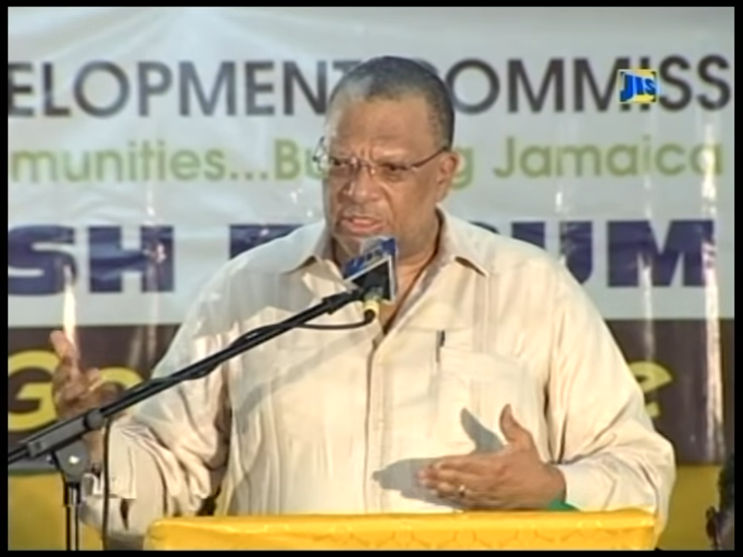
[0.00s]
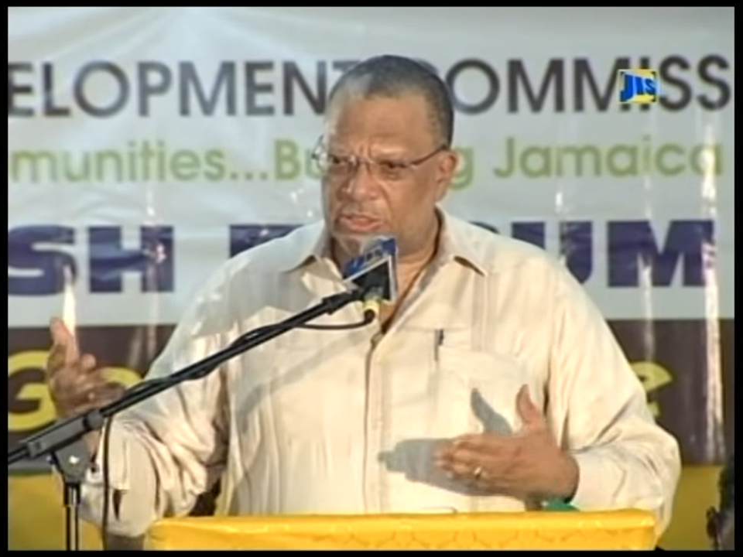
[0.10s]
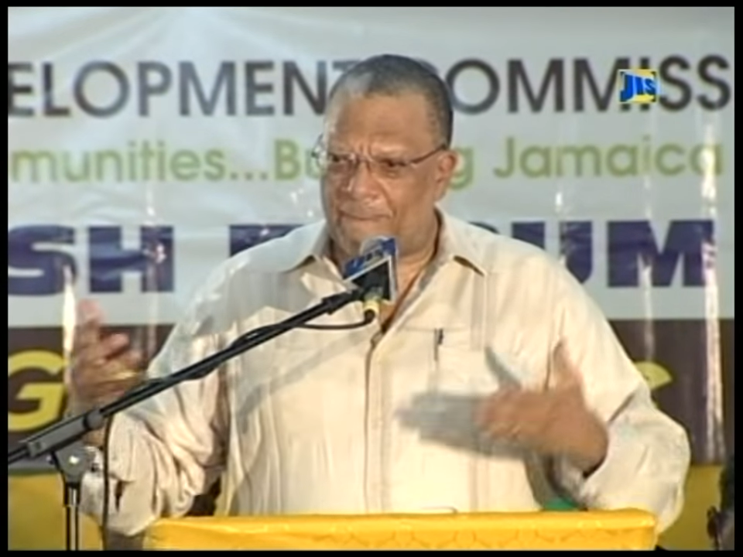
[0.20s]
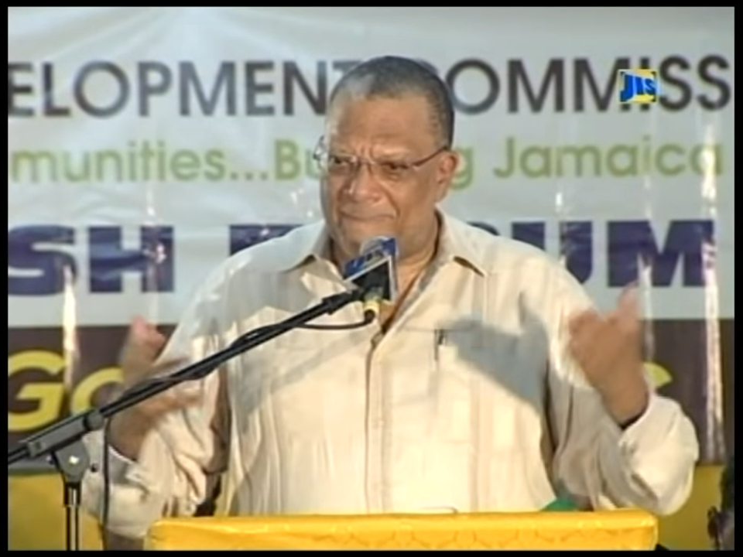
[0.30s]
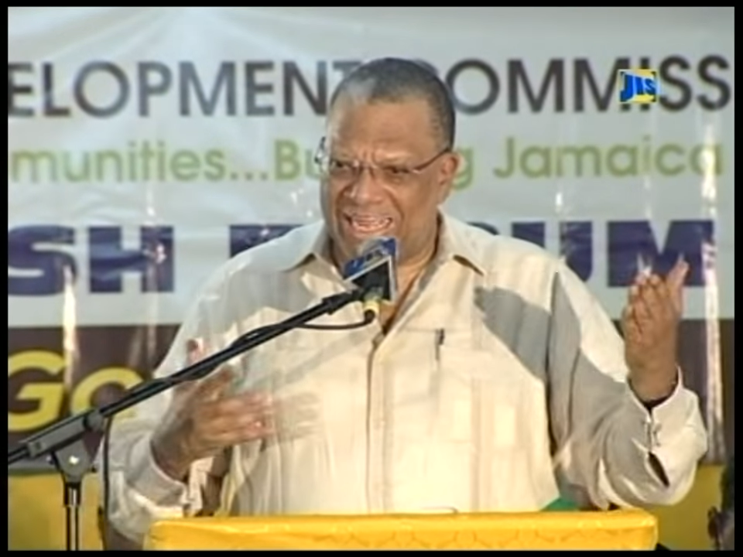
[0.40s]

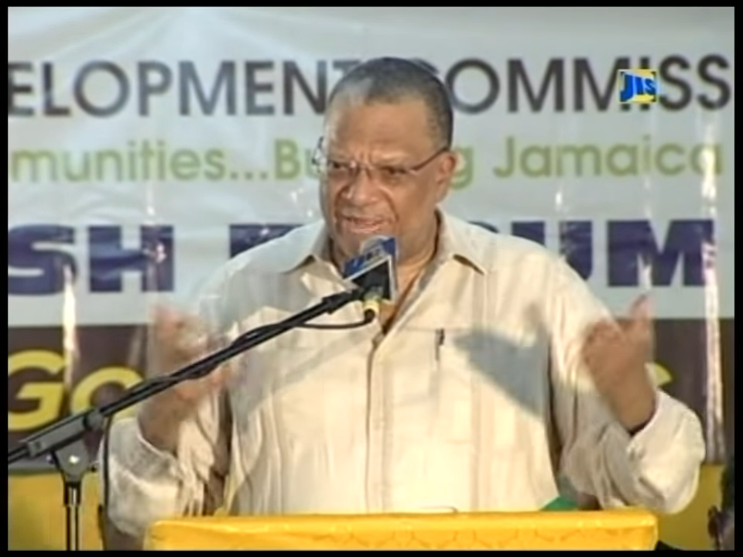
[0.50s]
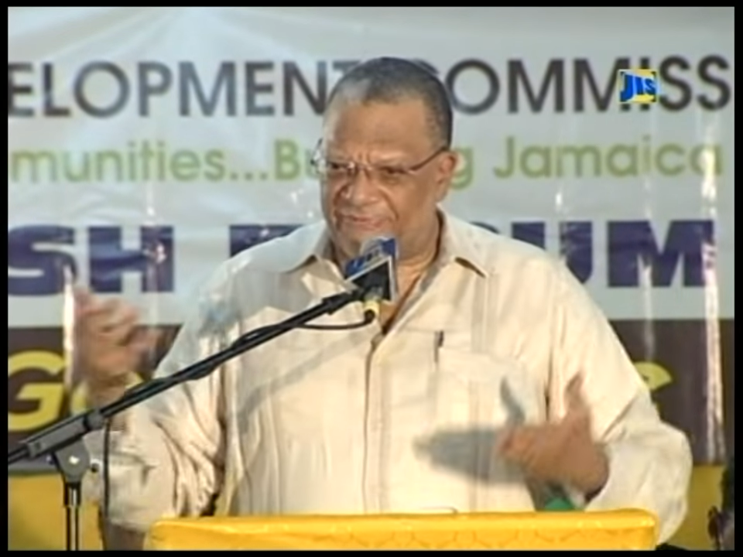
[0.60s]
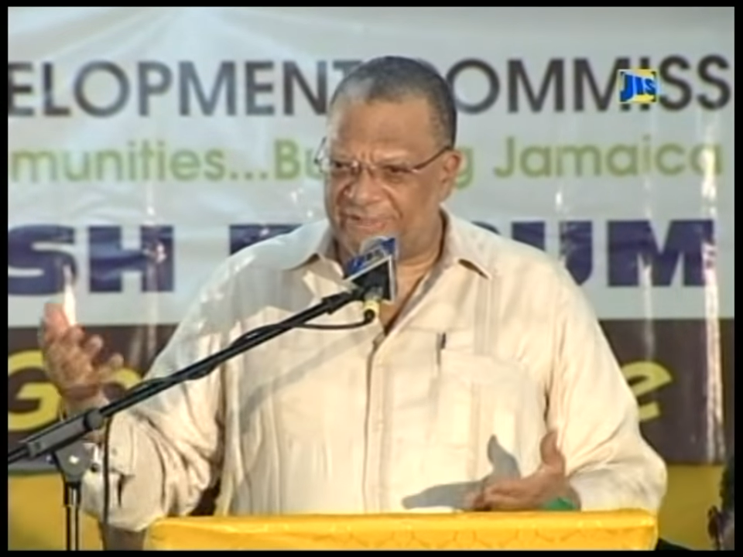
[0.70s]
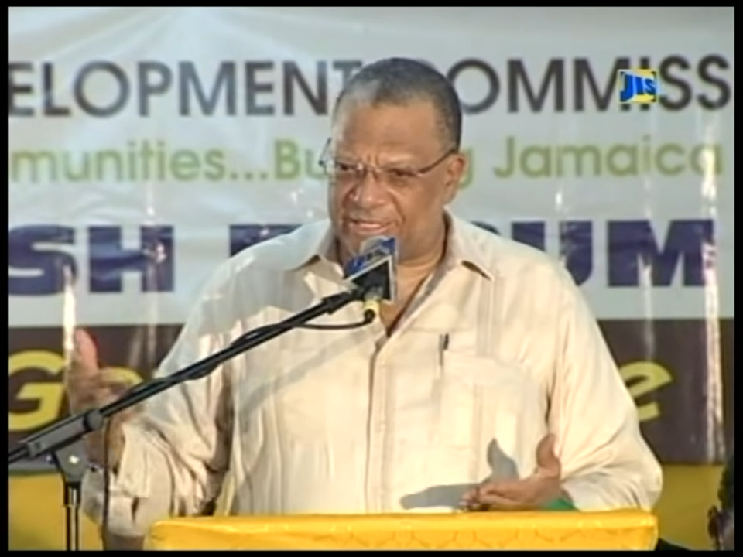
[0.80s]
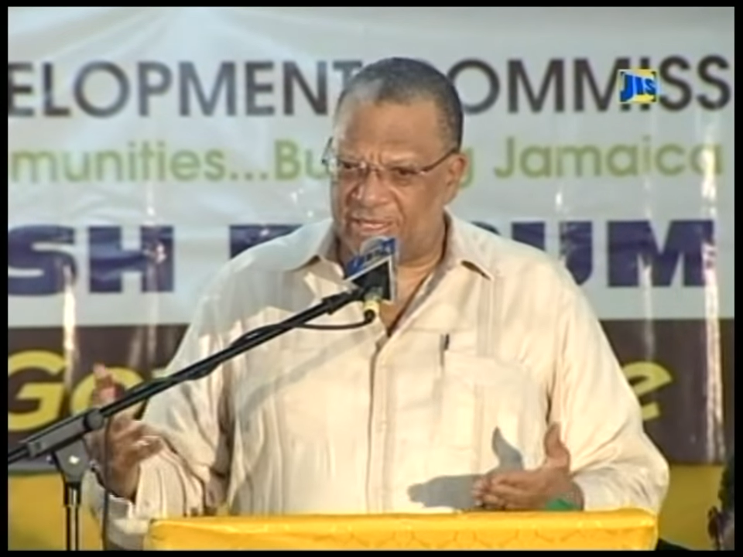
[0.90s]
to
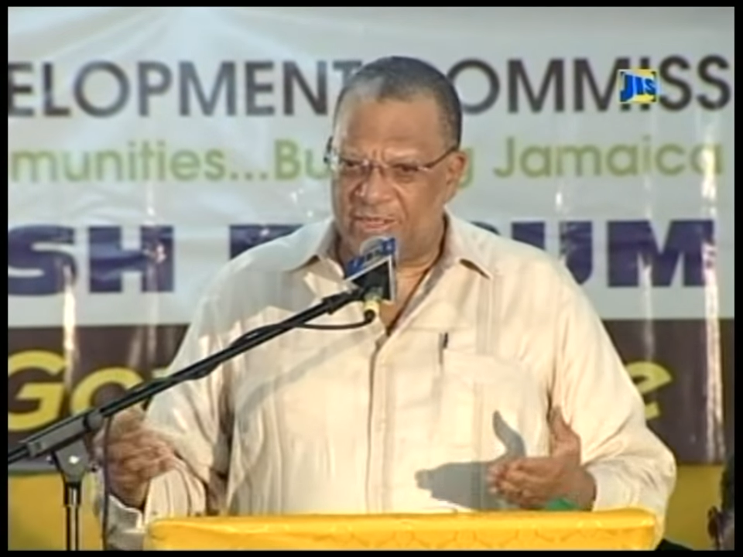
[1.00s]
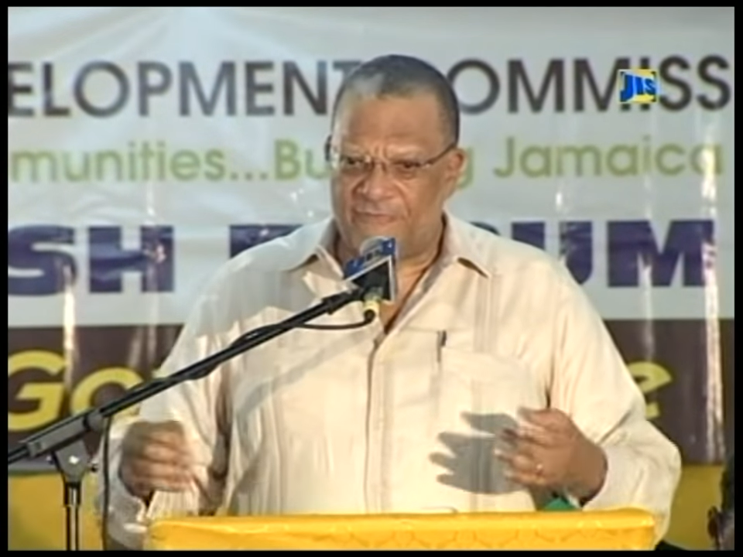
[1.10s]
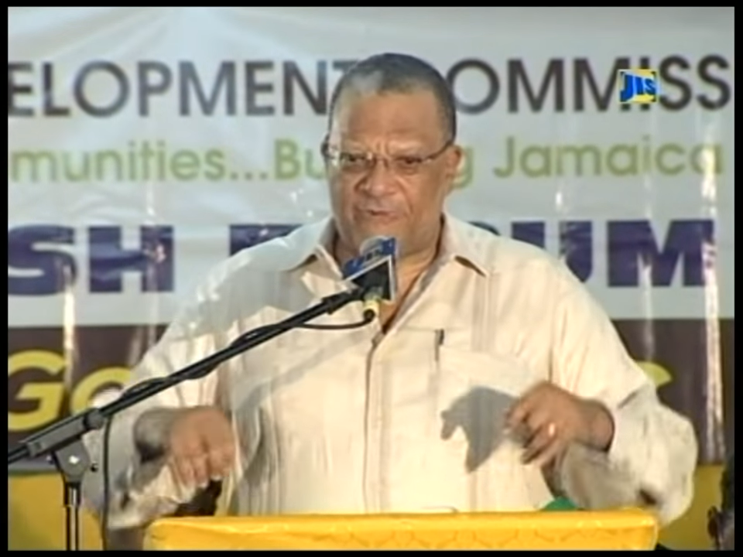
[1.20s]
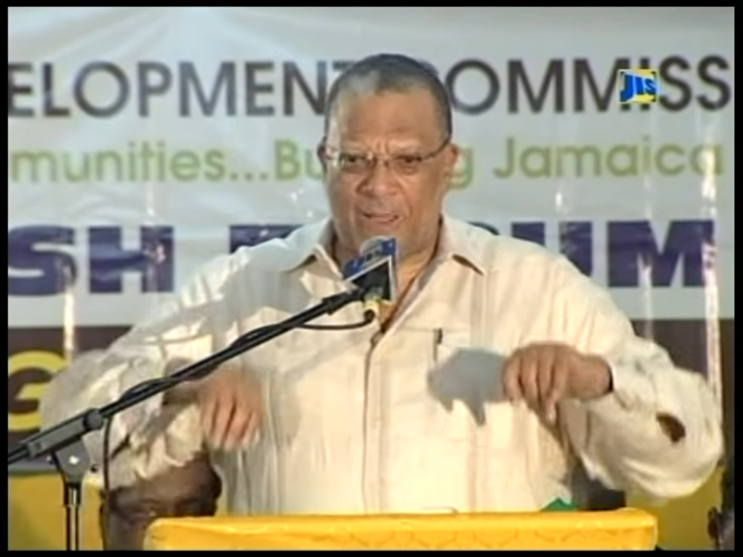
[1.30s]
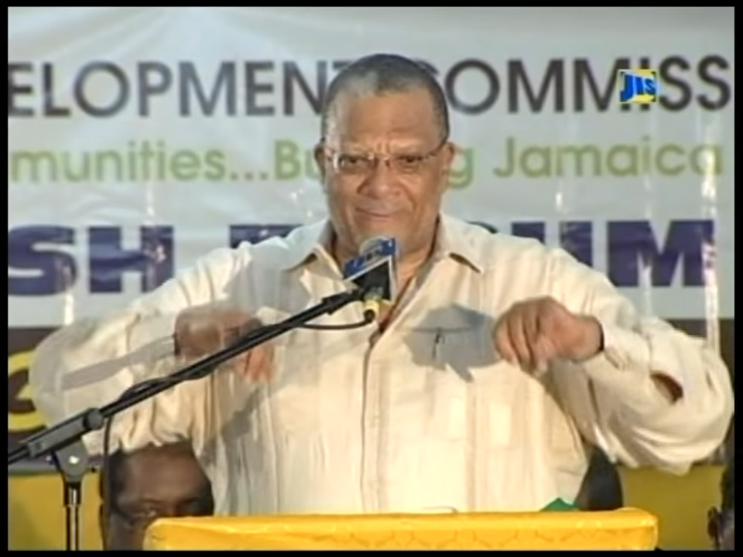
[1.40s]
benefit
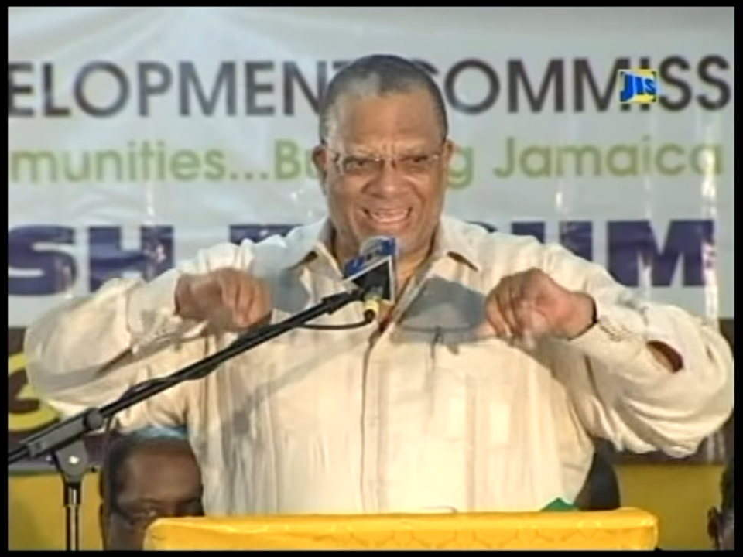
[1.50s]
from